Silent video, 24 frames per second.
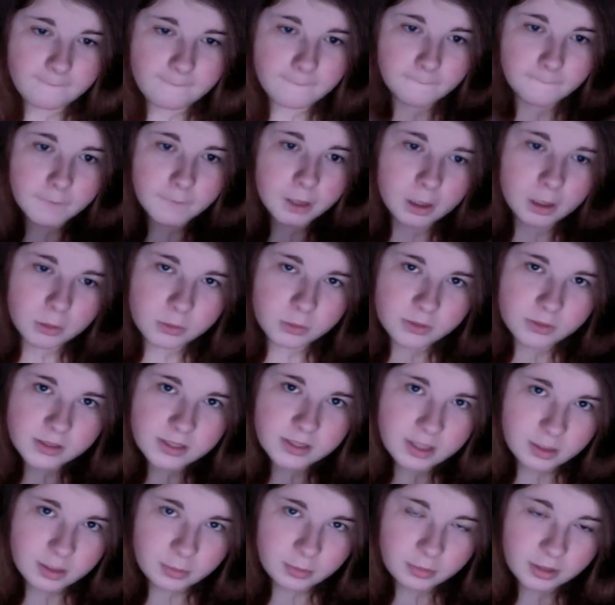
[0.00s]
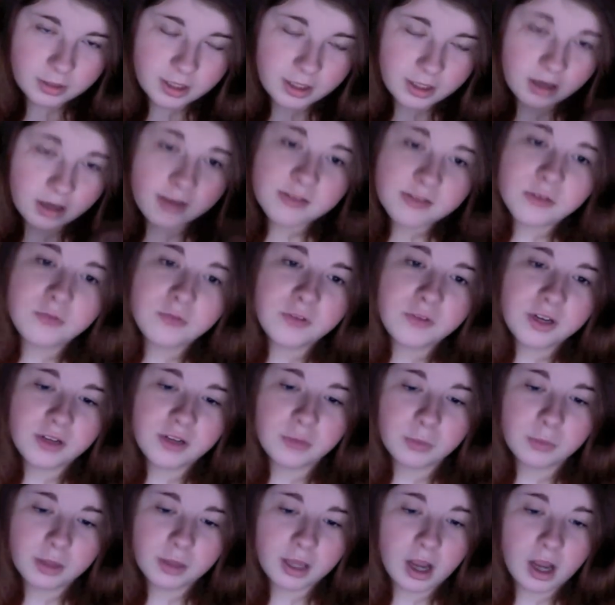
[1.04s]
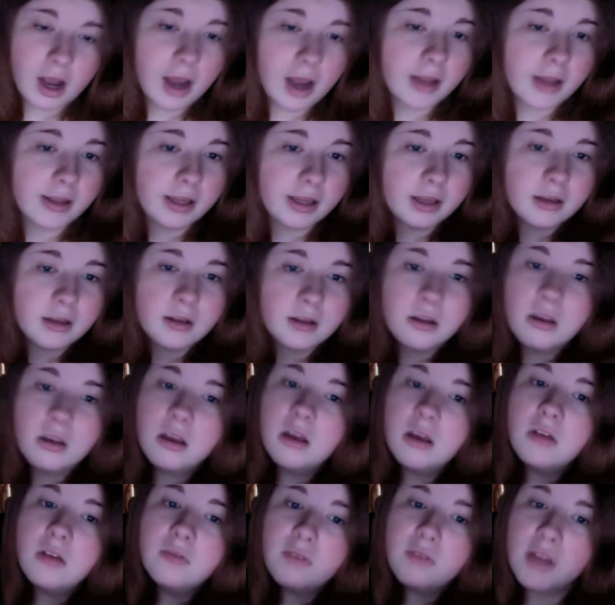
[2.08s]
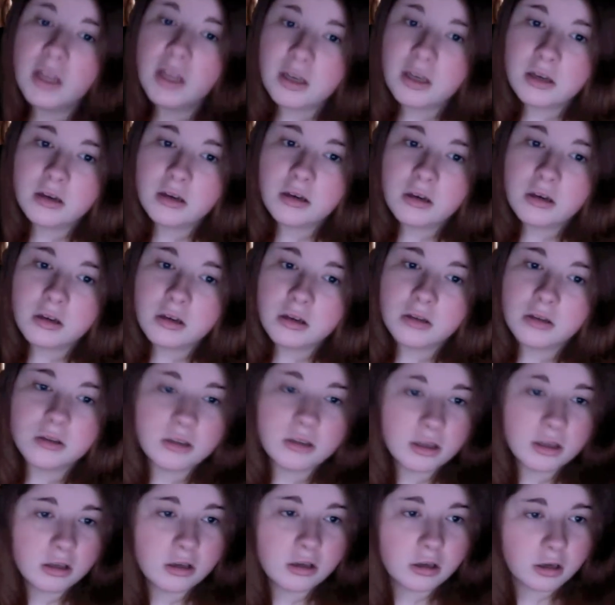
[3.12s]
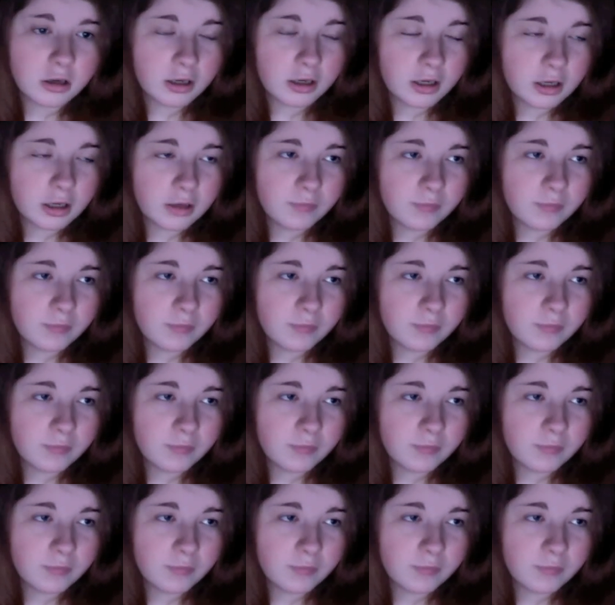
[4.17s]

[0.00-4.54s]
Bro CP. And also Finn is really hot. Like, Finn looking good.